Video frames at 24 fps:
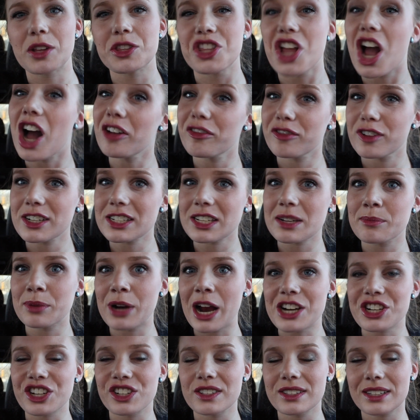not first
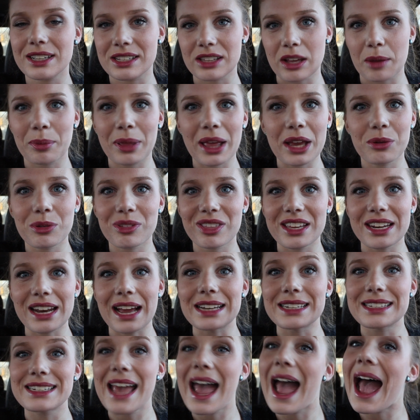impressions because I played with it
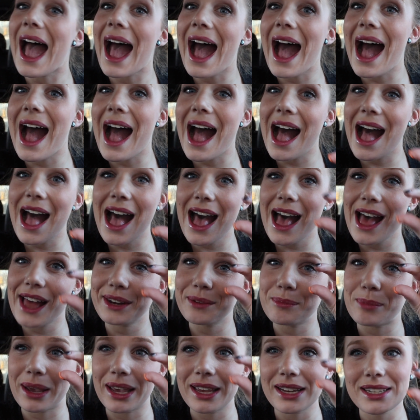a
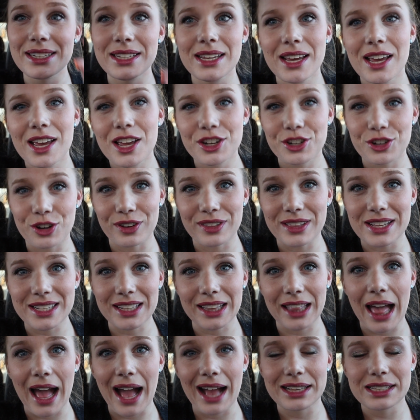tad bit during this
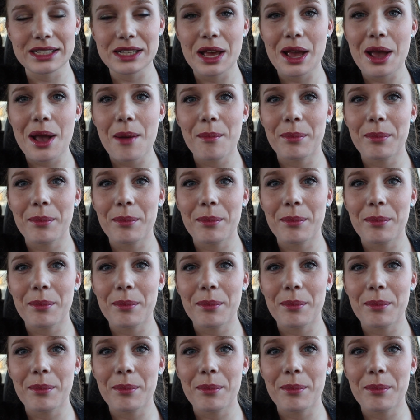class,